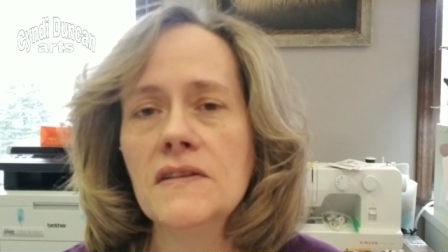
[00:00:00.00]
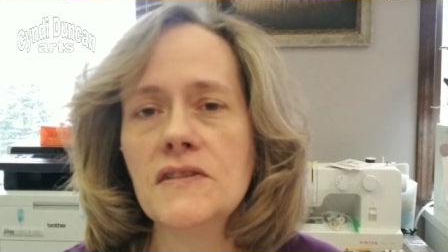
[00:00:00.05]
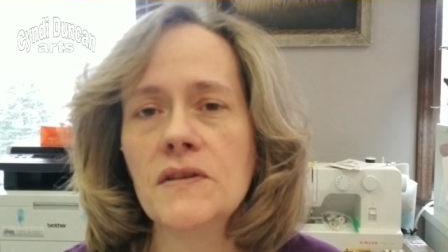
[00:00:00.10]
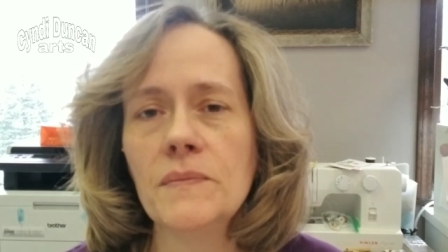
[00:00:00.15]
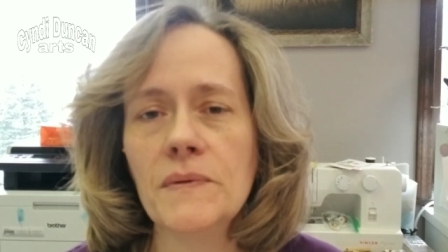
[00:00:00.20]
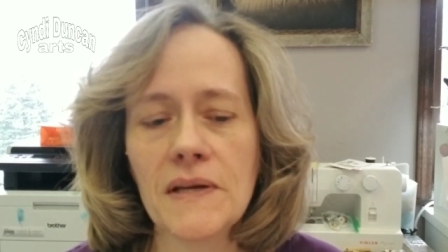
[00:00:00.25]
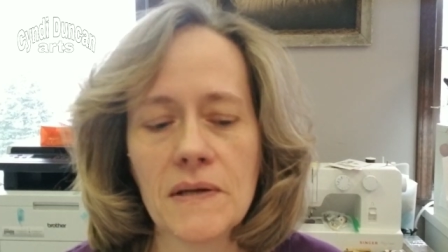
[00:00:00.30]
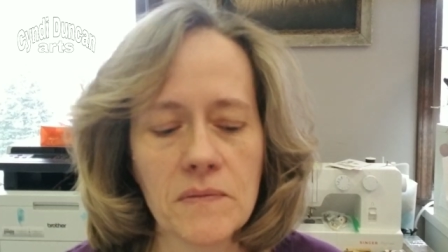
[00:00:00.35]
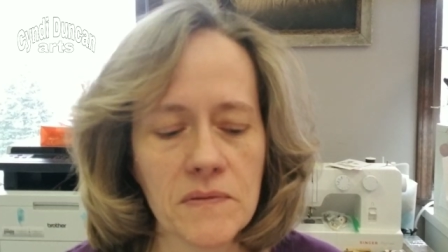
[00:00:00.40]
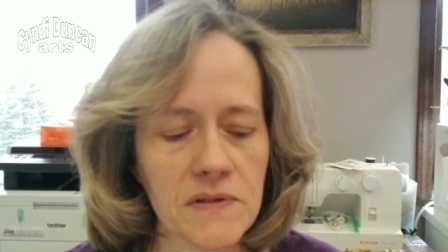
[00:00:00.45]
to
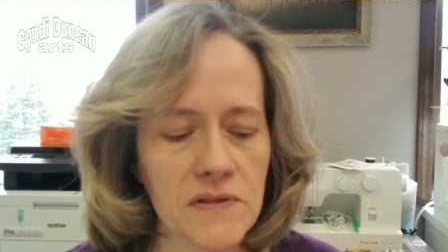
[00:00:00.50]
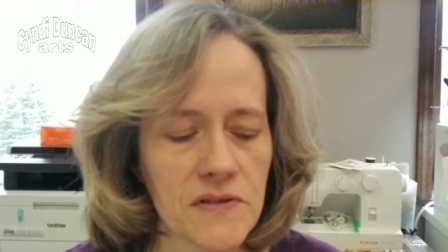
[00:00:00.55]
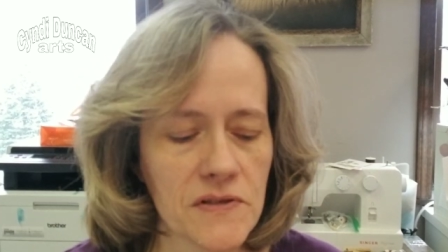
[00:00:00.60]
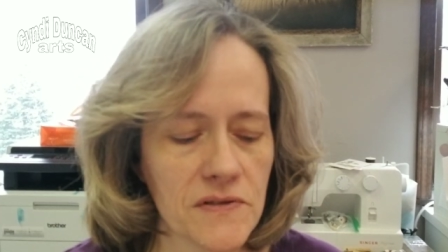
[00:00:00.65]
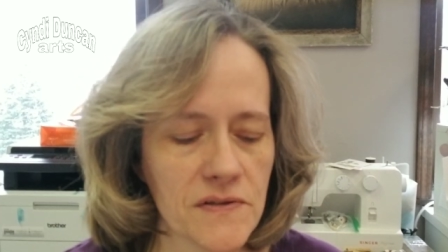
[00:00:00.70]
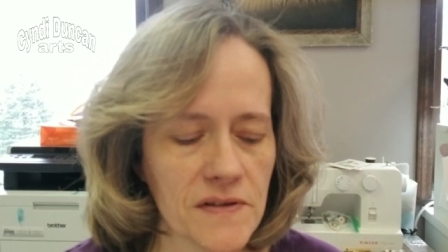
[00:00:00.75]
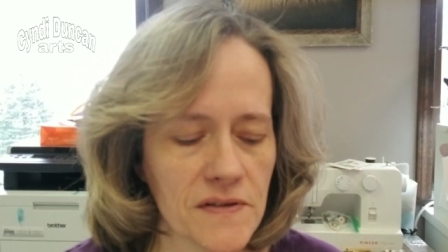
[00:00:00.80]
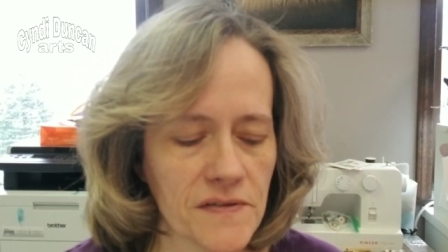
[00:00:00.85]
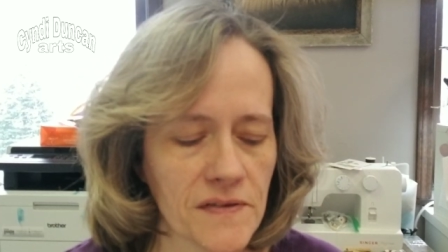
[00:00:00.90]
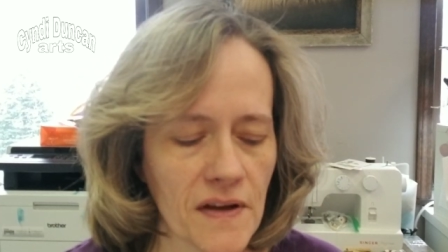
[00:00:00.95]
be able to
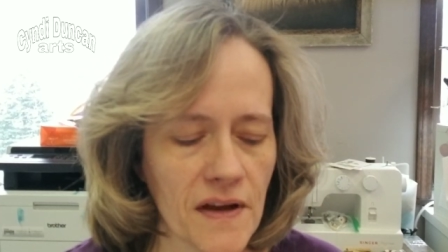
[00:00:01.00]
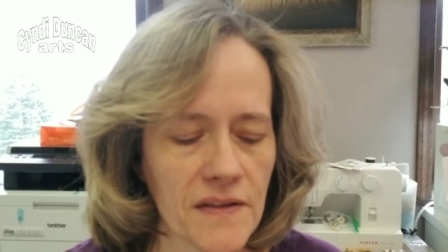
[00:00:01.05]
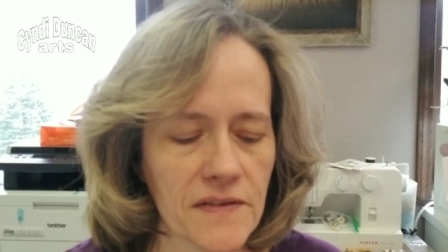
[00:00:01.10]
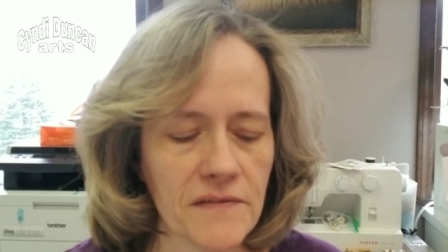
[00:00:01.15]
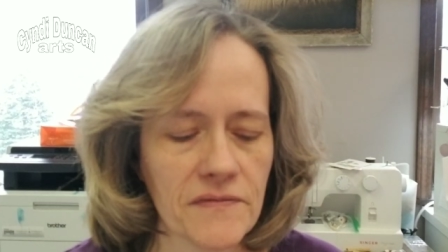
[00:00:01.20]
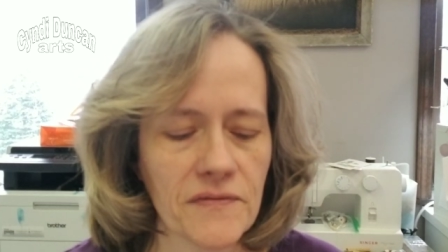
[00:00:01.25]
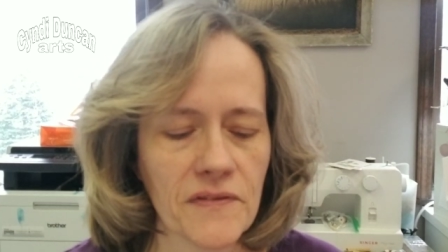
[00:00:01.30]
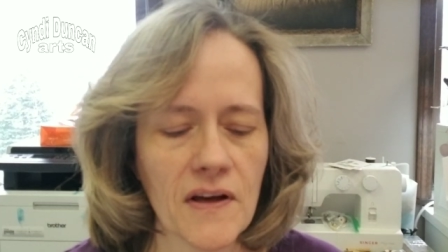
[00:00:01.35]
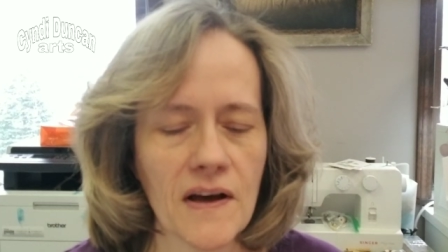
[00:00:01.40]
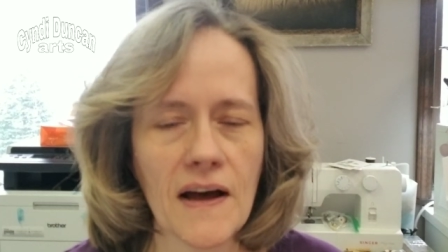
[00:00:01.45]
do this on
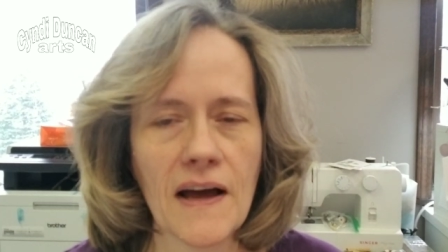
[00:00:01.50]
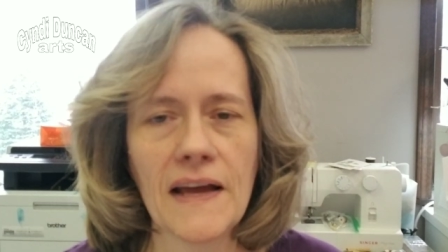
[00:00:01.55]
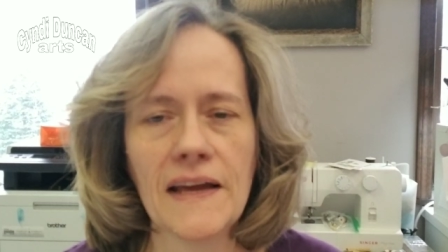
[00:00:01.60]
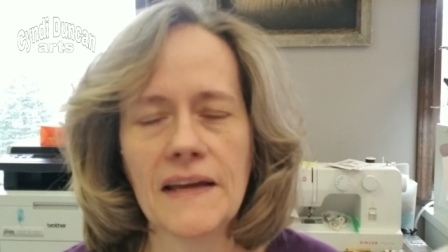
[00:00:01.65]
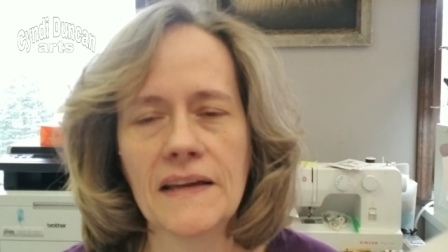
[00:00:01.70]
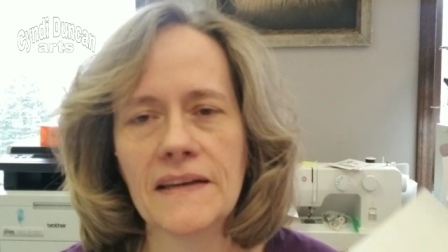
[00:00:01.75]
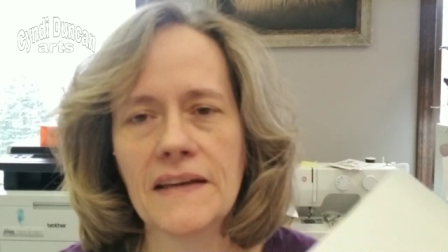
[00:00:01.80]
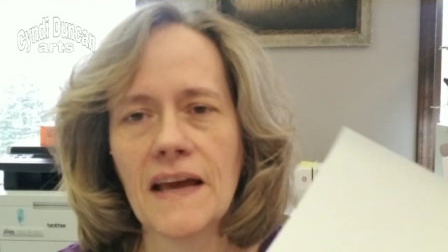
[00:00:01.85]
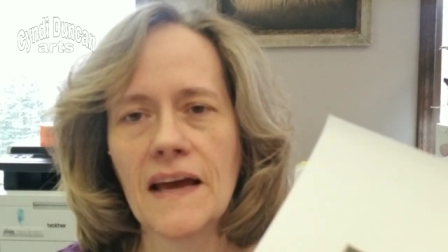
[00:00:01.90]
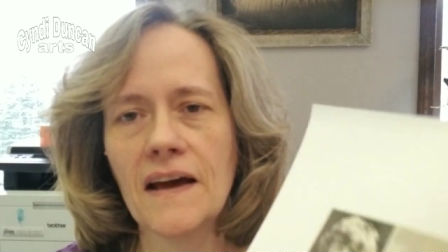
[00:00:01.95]
the fly
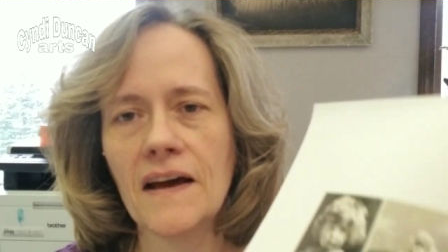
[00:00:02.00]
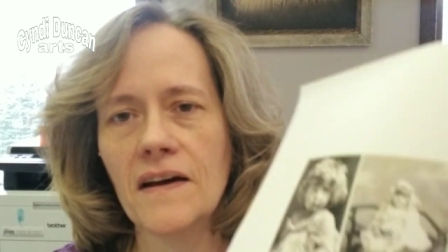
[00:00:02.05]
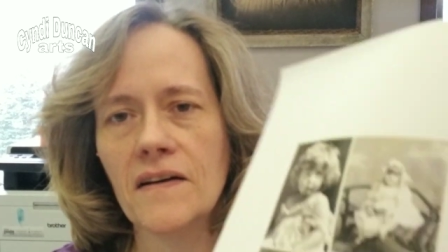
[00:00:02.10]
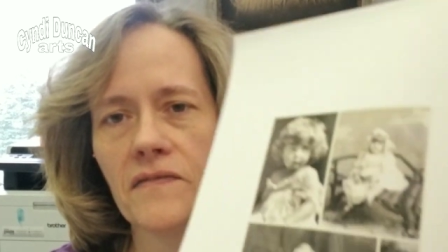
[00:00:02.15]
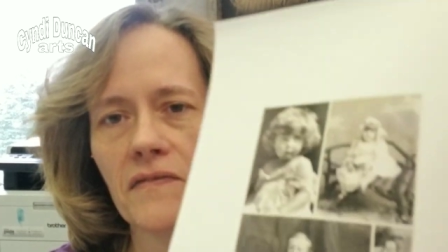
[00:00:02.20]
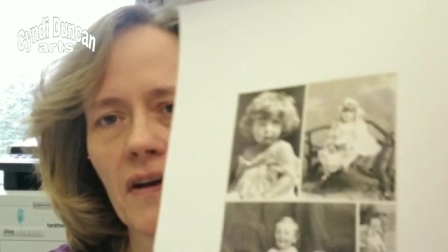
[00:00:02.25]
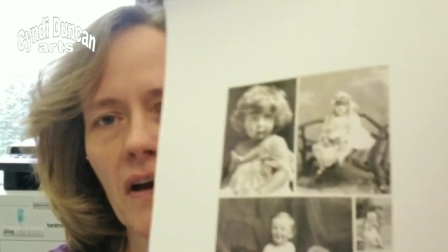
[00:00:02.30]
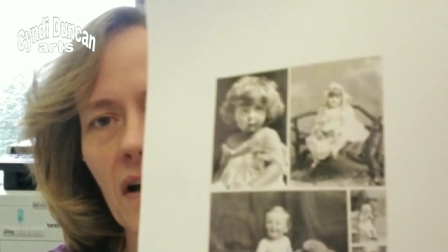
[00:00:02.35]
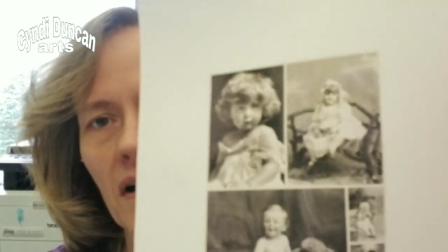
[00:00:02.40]
and have